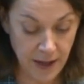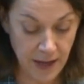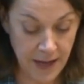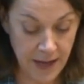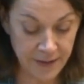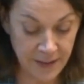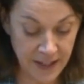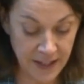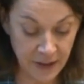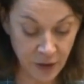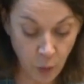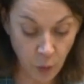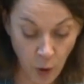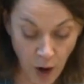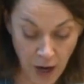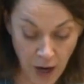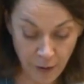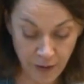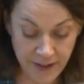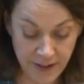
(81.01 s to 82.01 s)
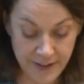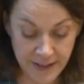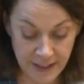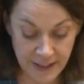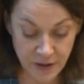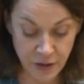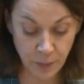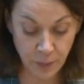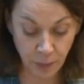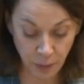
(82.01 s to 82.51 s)
and the inquiries
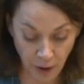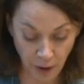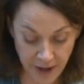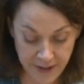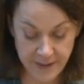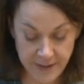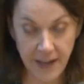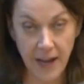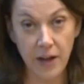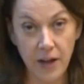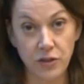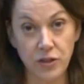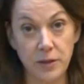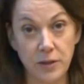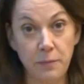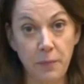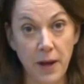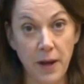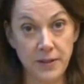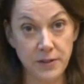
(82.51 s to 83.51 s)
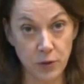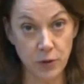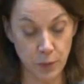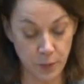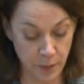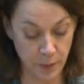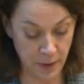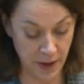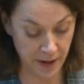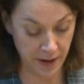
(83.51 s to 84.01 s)
into price gouging by
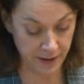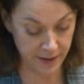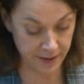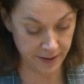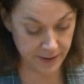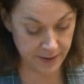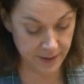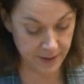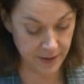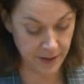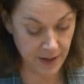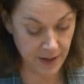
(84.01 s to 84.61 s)
supermarkets.